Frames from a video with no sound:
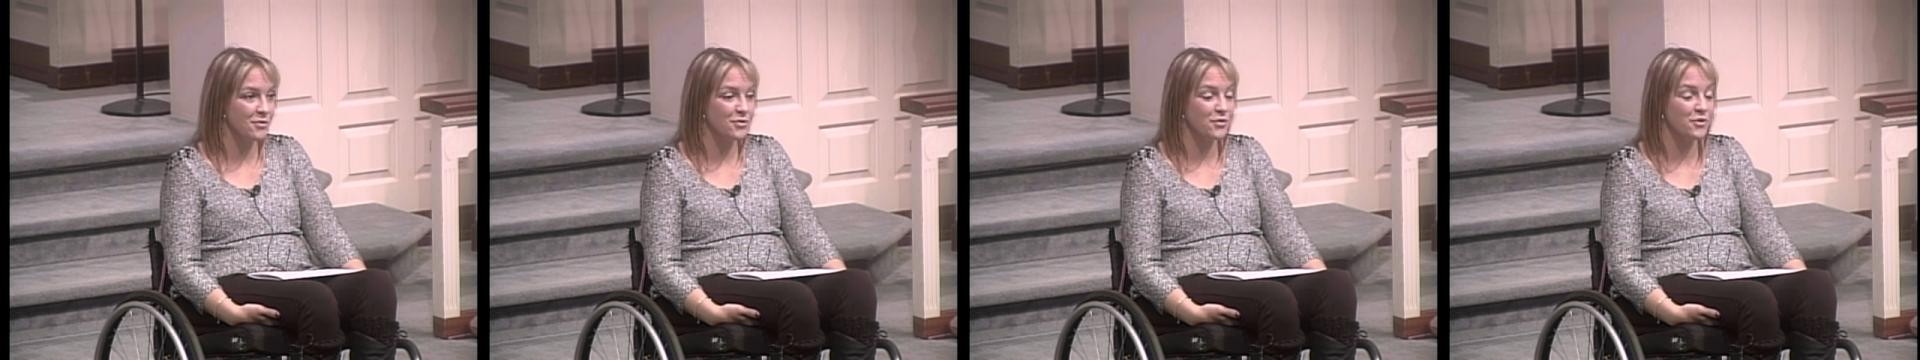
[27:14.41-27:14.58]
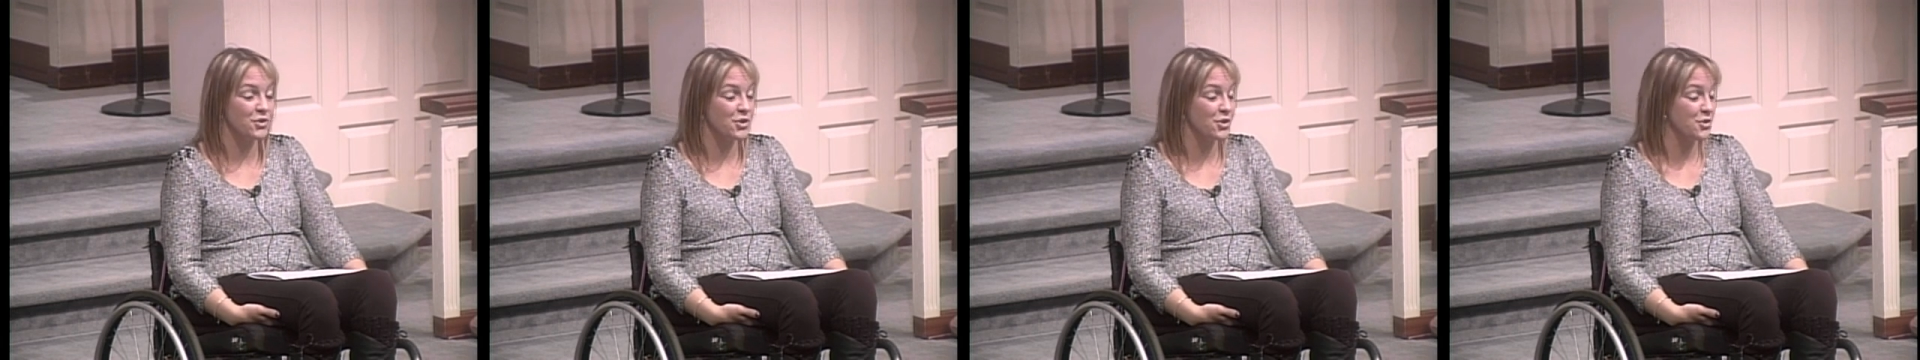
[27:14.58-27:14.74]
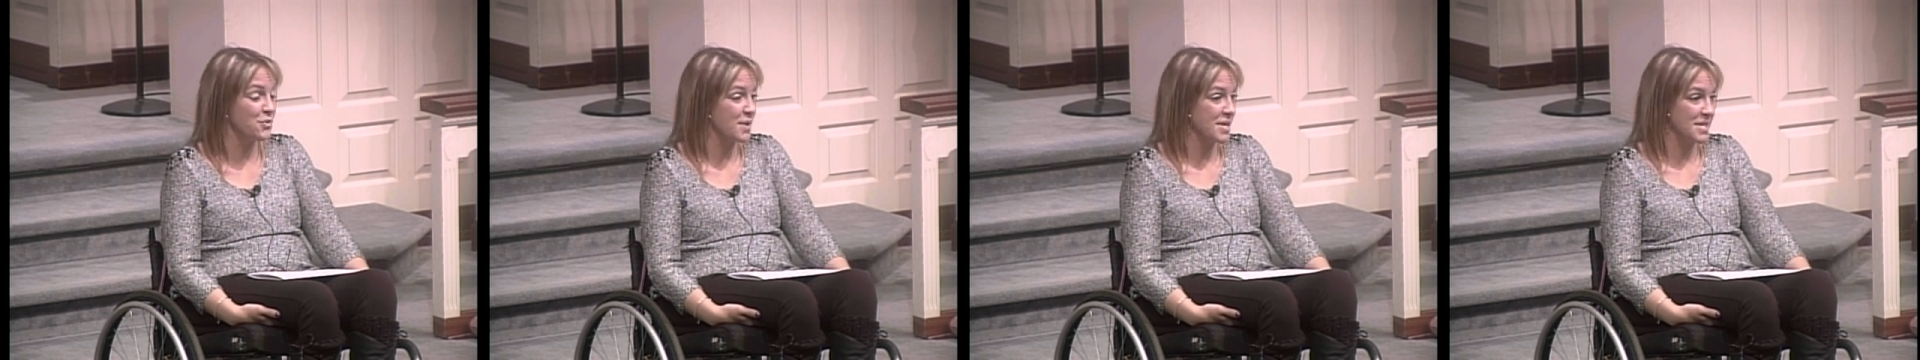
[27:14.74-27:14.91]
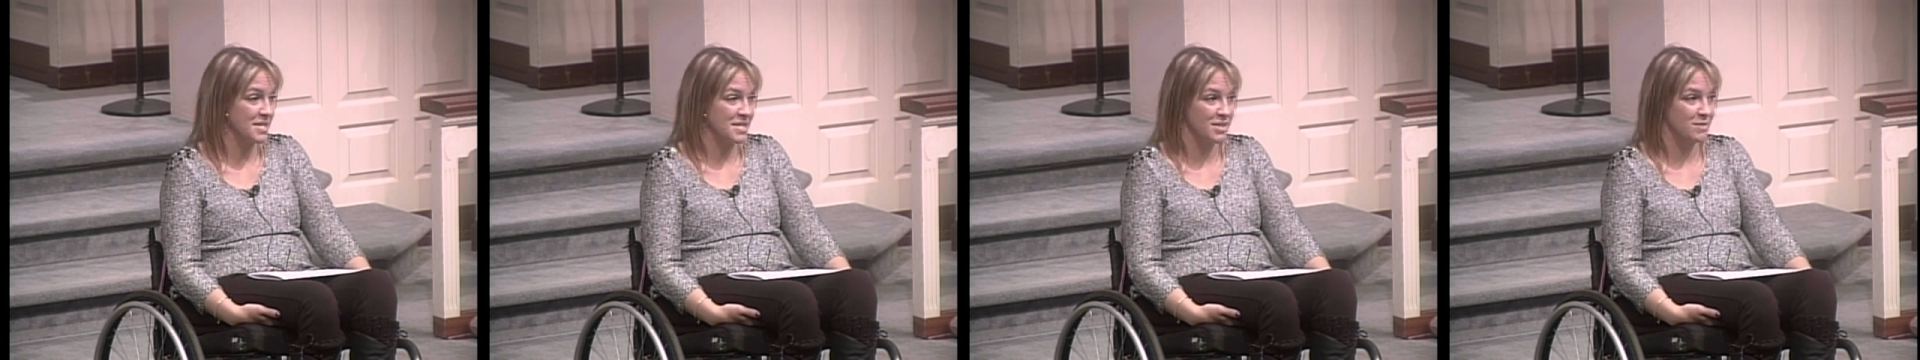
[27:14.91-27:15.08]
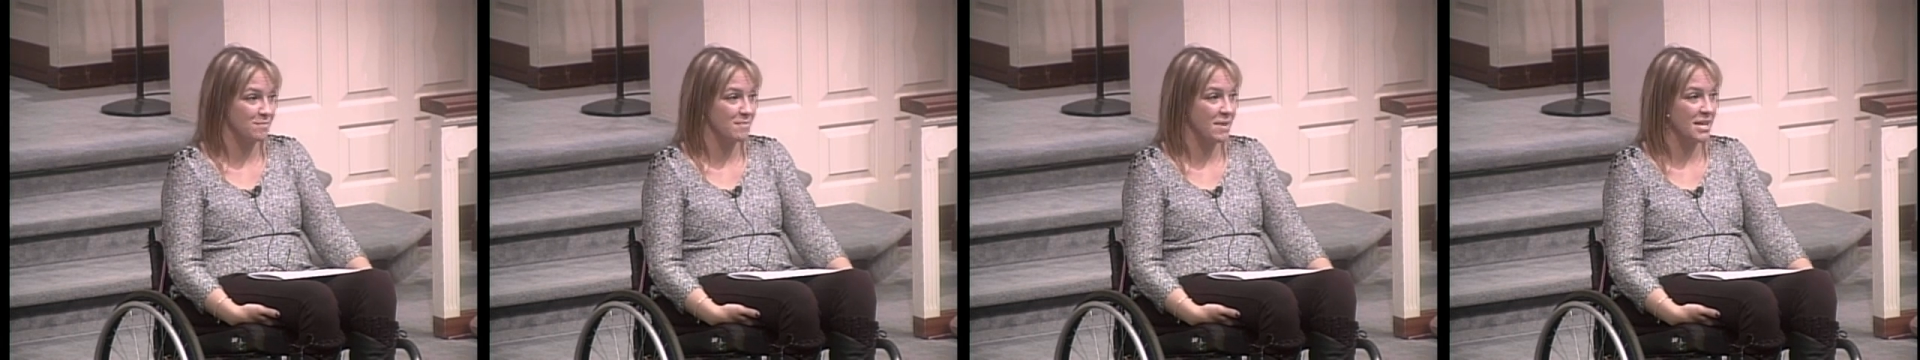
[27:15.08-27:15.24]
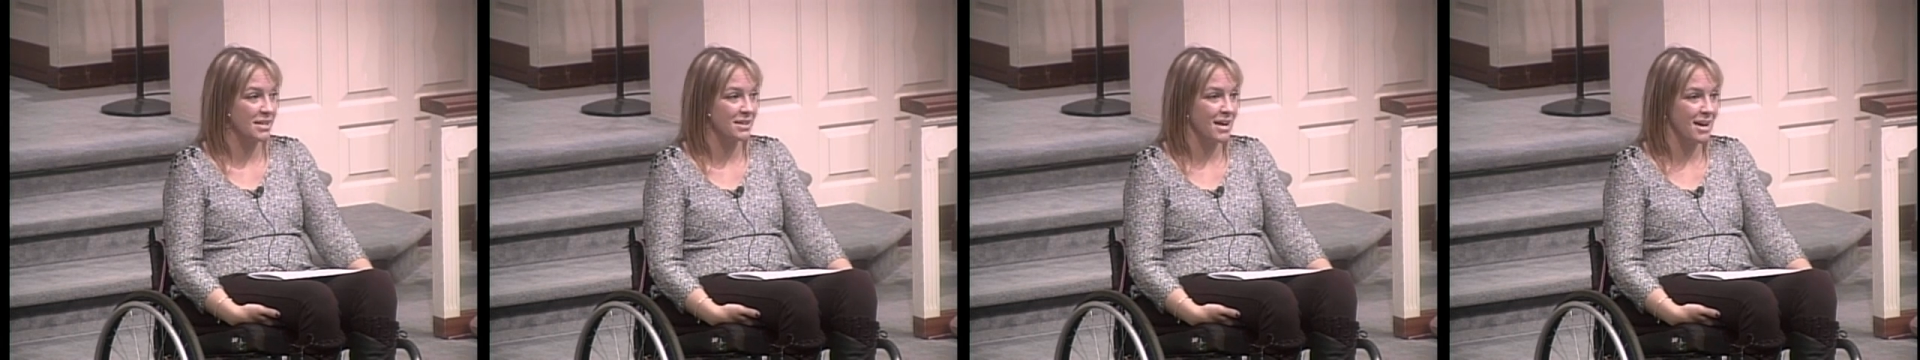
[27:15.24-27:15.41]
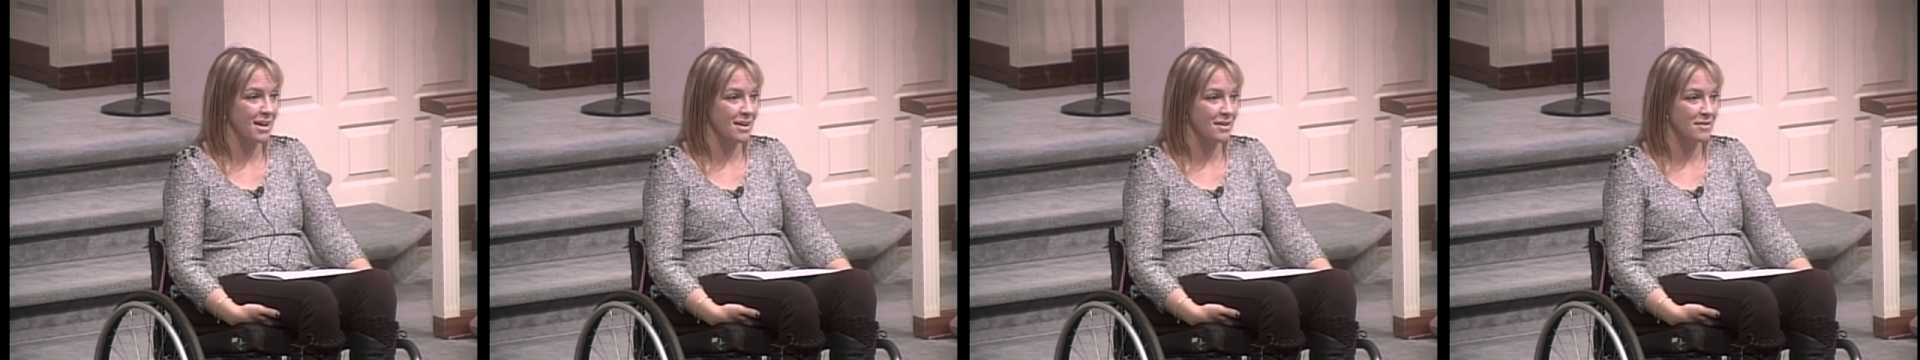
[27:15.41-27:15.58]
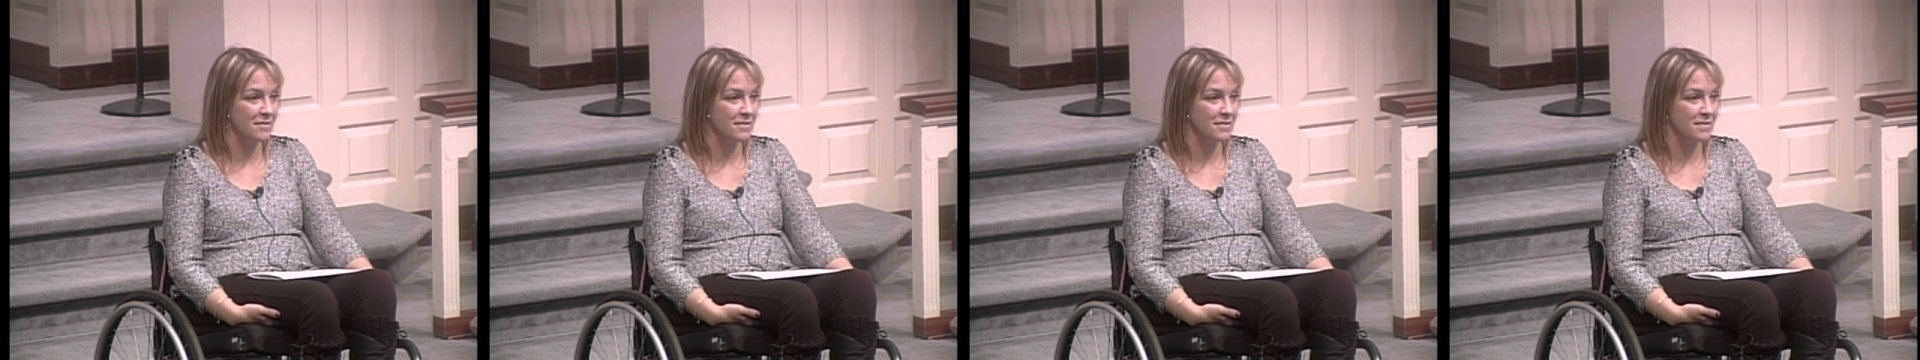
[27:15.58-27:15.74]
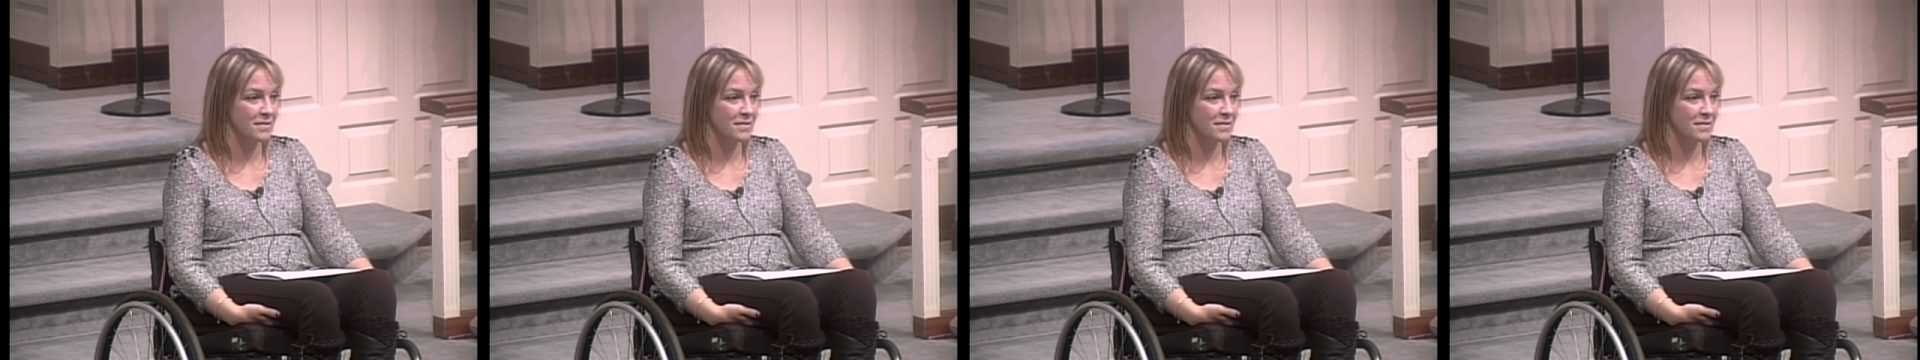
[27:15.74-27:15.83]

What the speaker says: for the rest of my life.